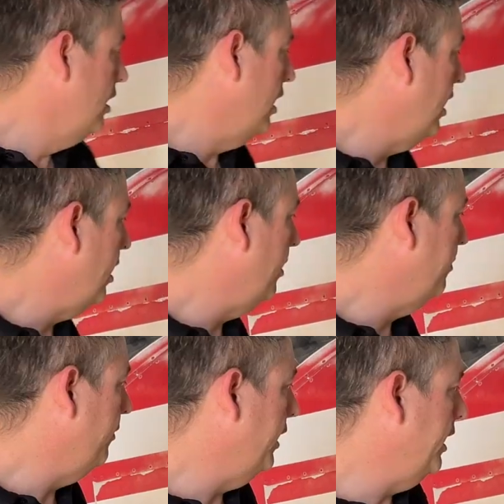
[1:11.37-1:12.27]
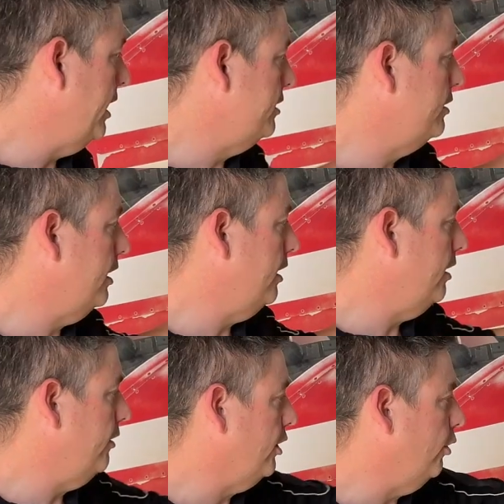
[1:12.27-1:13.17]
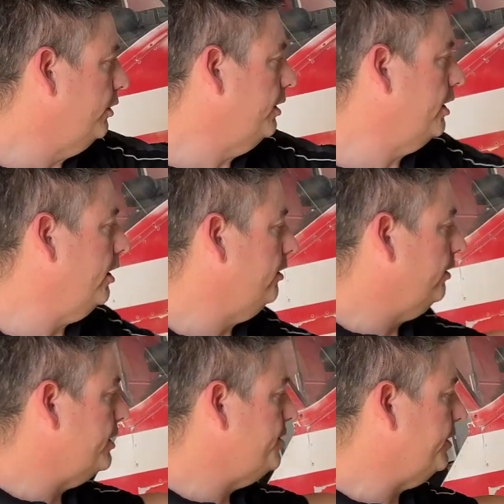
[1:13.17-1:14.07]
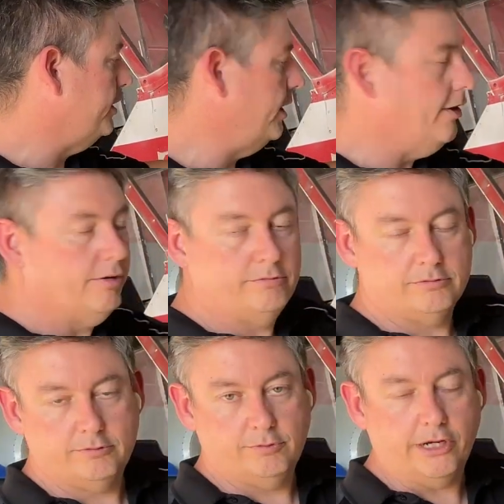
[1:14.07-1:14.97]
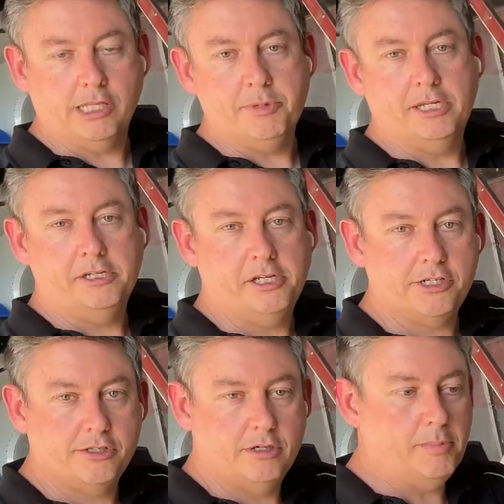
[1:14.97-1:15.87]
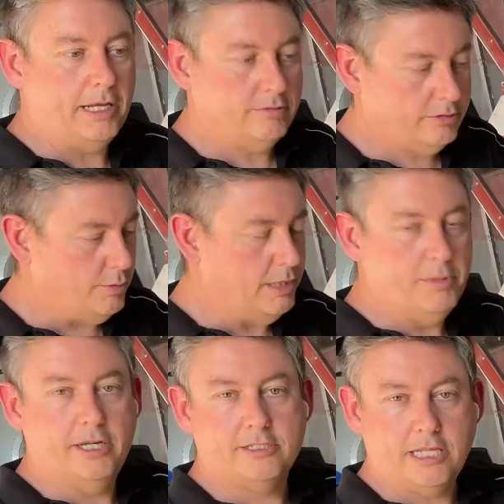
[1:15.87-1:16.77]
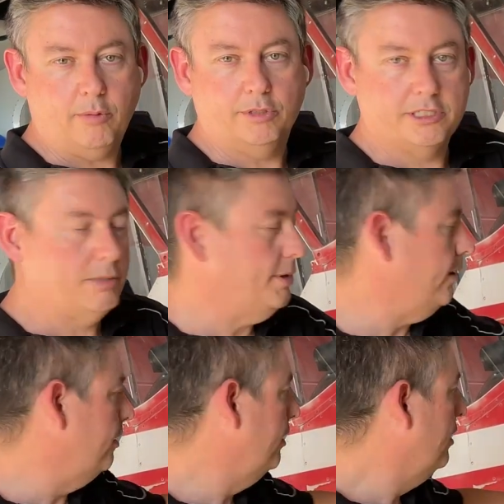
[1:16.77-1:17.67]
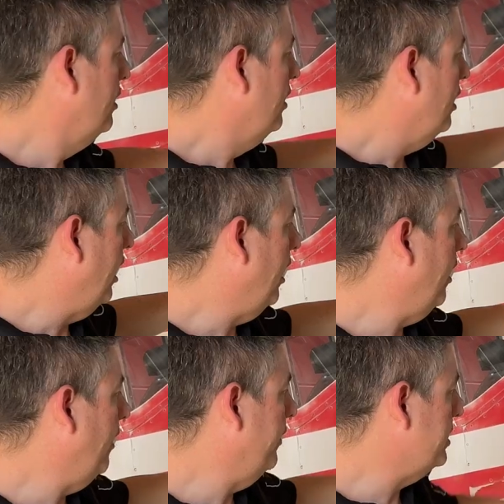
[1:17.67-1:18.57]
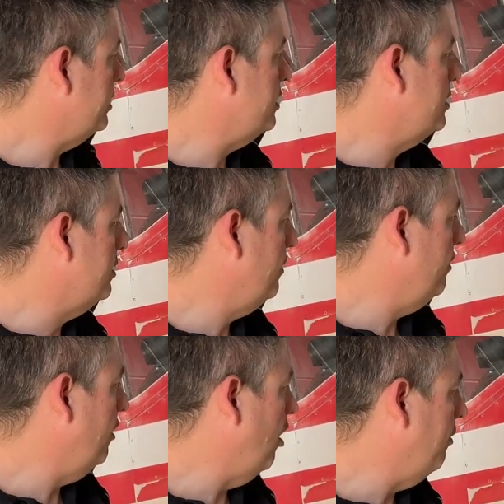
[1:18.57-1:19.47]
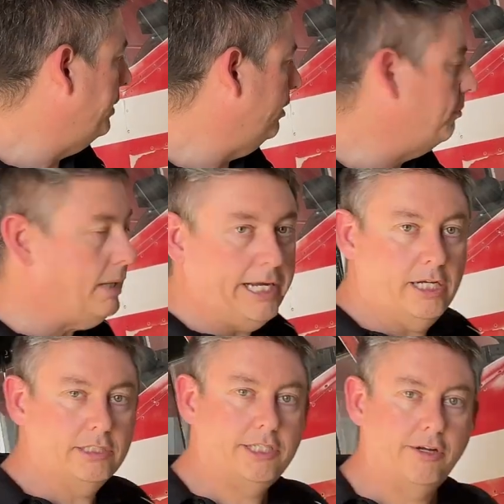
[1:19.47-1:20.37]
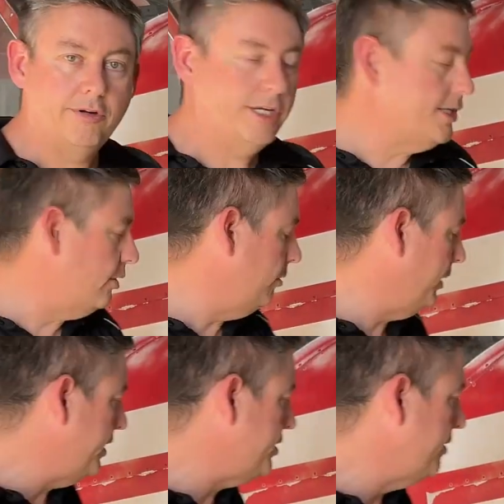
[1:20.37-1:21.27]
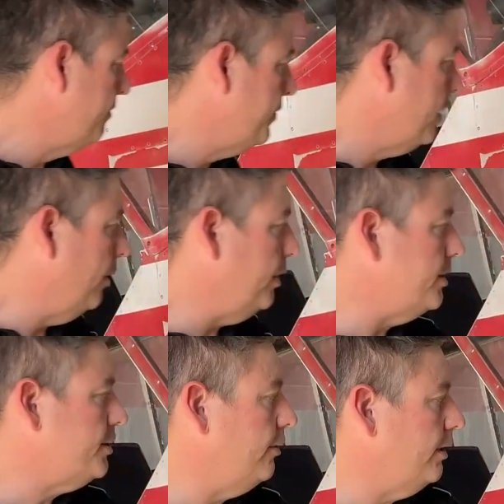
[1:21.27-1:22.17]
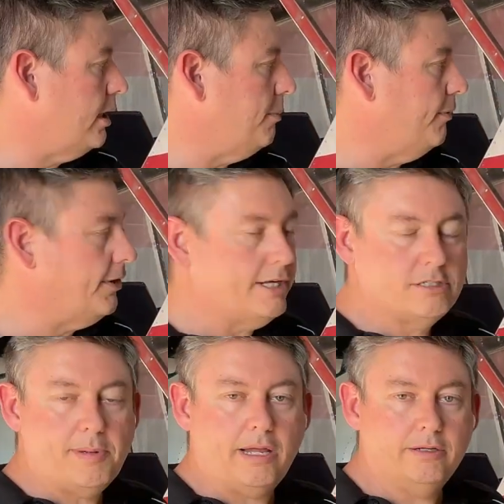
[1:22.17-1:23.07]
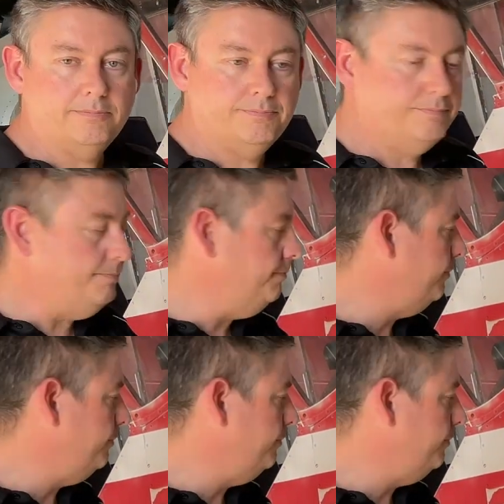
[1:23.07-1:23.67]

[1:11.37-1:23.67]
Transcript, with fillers: Um, it has uh, the golden color, as you can see here, very limited edition. In about 20 minutes, that will disappear. Uh, this is all built by us here in Daytona Beach. I want to show you a couple things about it.